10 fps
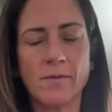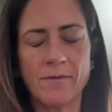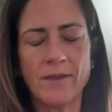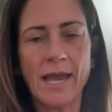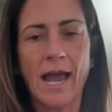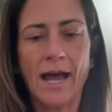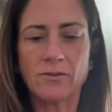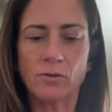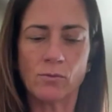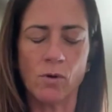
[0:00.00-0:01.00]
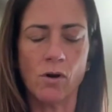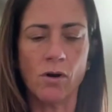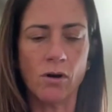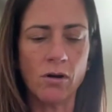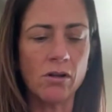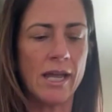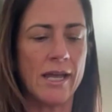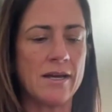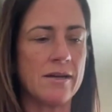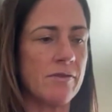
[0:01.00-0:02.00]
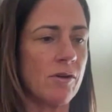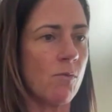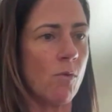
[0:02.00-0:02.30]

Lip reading: top of the castle wall, and they're